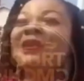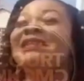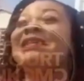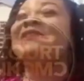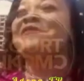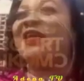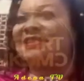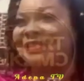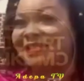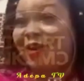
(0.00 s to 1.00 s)

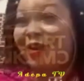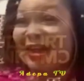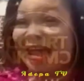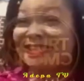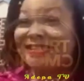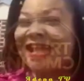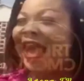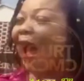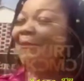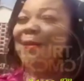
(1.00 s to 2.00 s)
31st all night
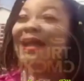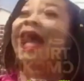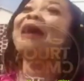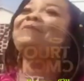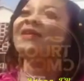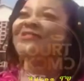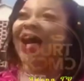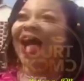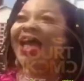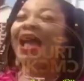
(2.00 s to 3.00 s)
Empire
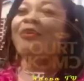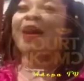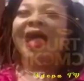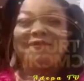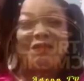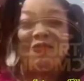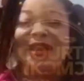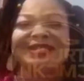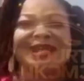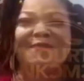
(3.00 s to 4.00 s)
Ebeja e wo
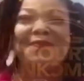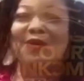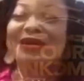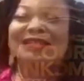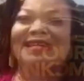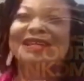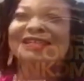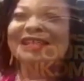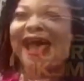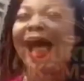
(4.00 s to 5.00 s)
heavyweight champion
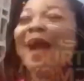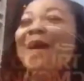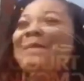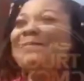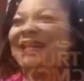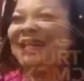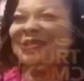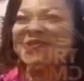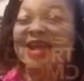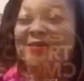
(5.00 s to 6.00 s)
international
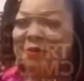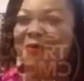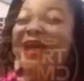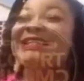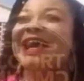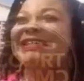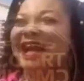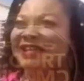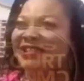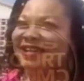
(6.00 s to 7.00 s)
ministry e wo Wecha
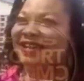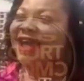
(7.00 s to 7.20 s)
Johnson